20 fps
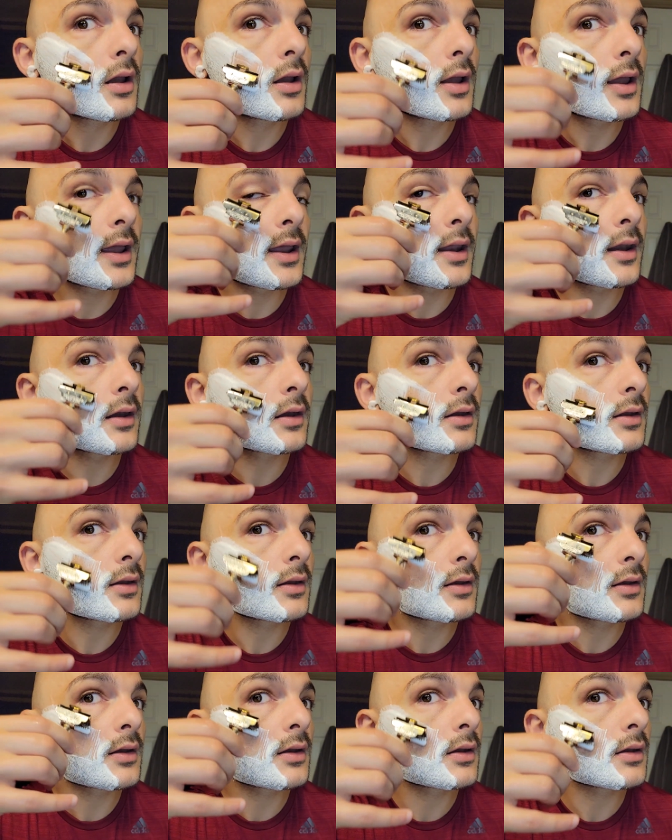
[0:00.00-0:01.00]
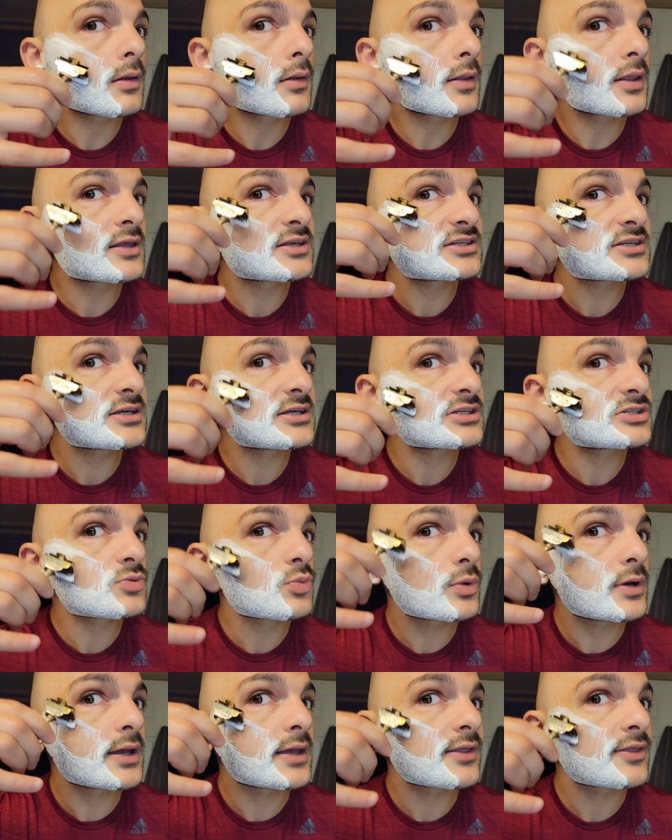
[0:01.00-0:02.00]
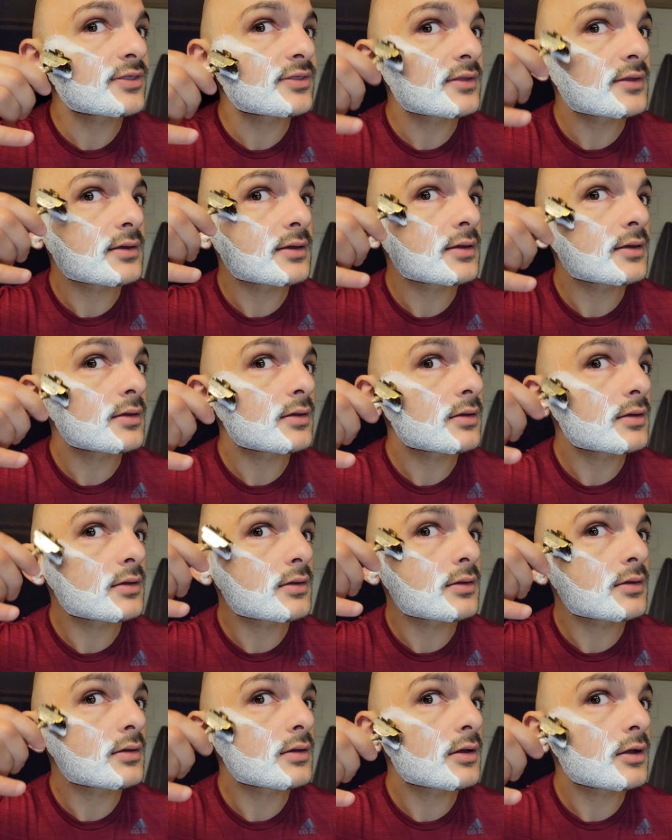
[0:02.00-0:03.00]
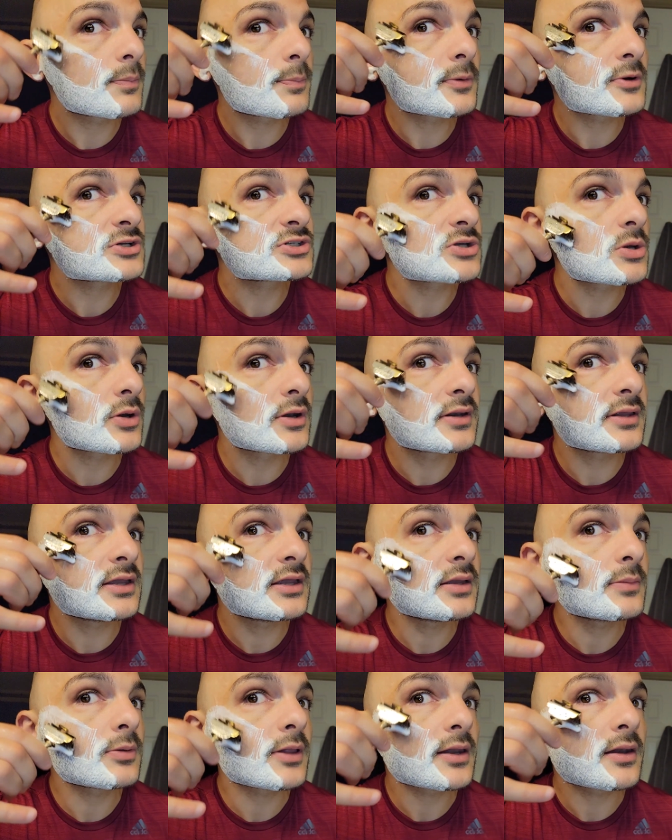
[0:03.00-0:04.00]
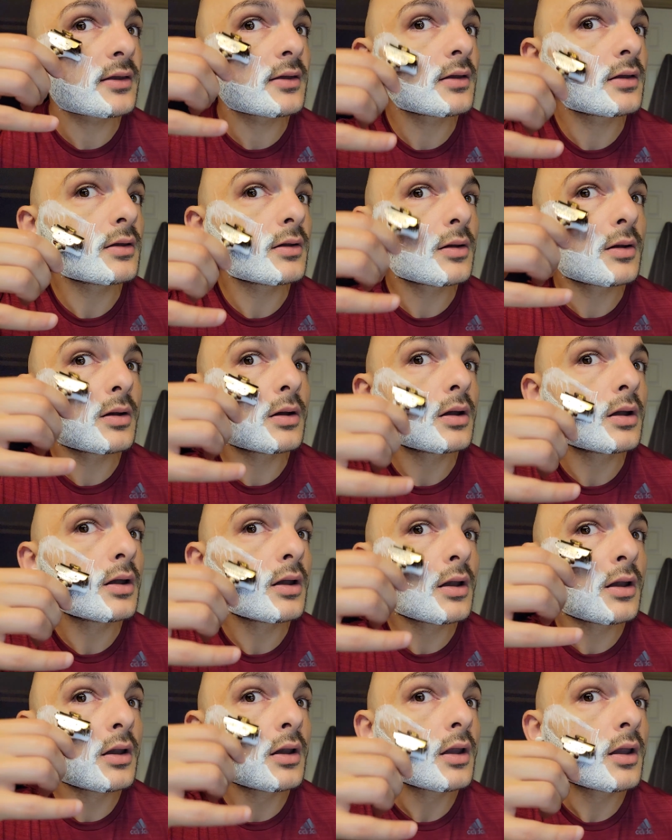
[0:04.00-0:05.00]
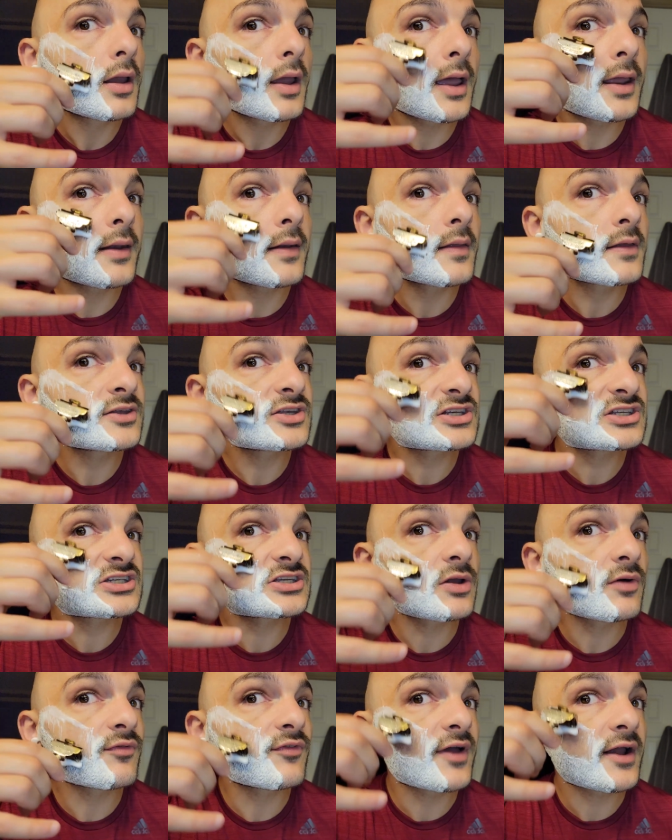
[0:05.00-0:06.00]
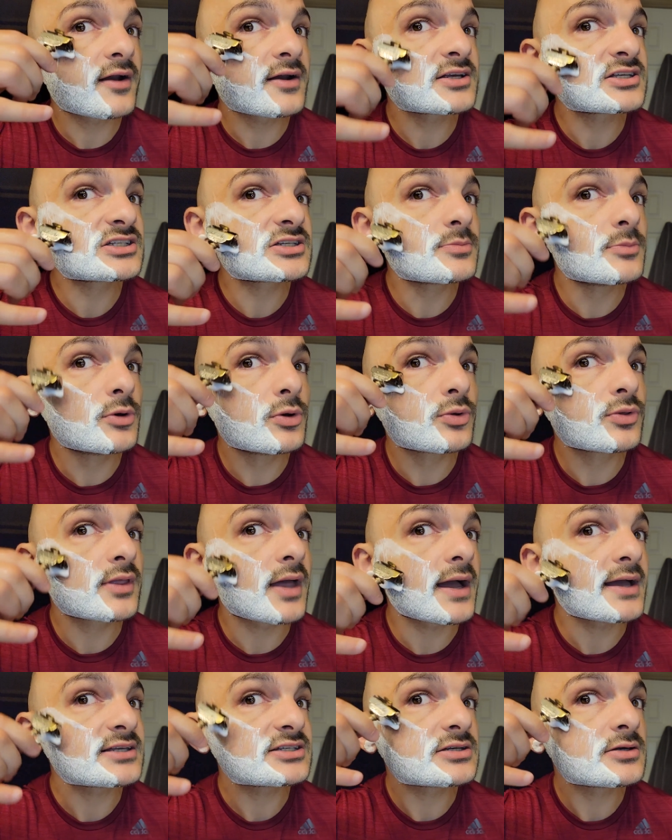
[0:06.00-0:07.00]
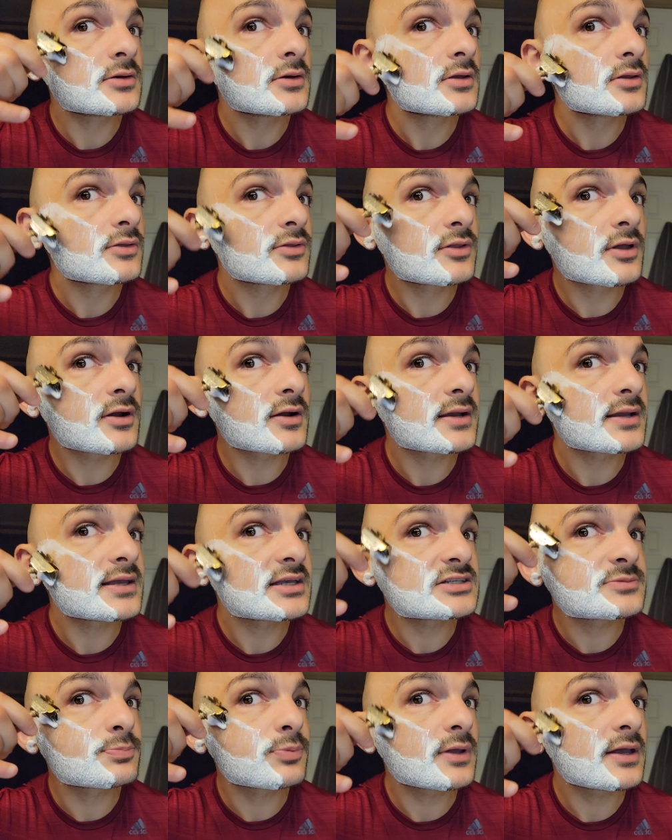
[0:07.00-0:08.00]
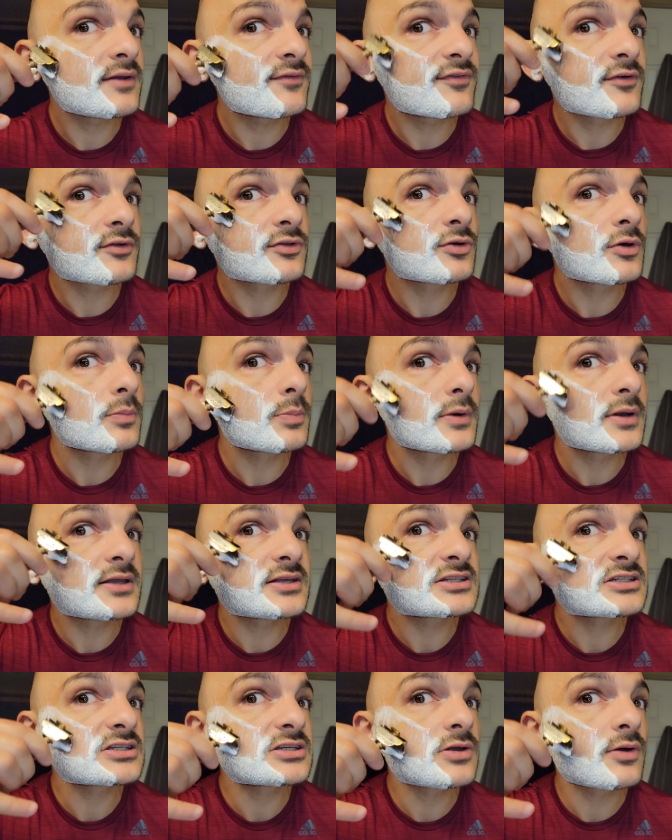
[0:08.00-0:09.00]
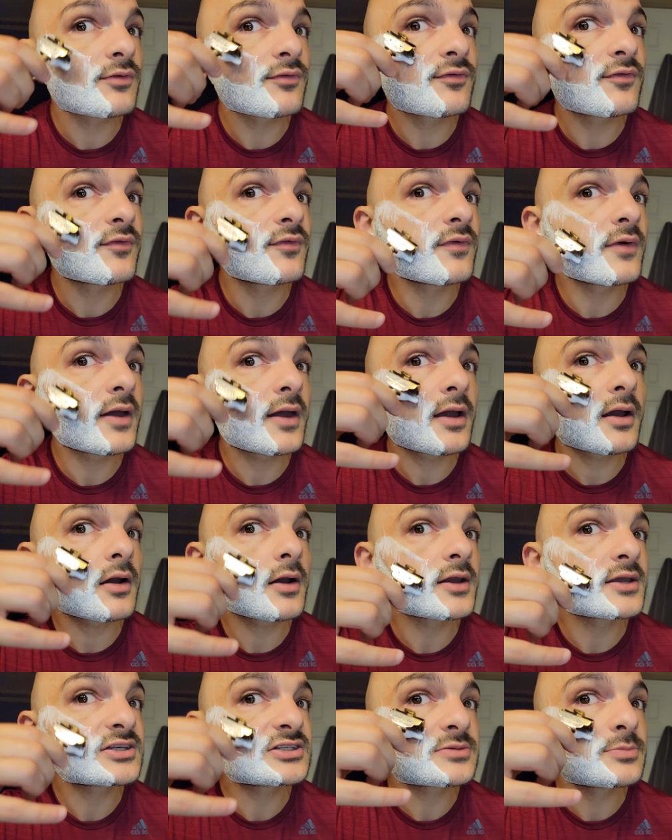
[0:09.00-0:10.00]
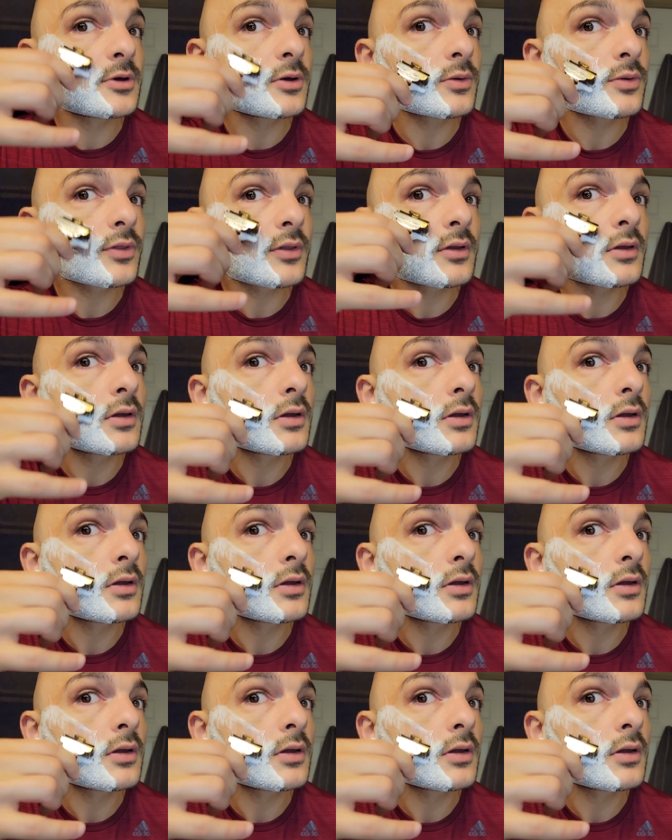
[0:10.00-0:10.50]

And this is with a Personna DE blade. And this is still very smooth, guys. There is blade fill to it, but it's still very smooth.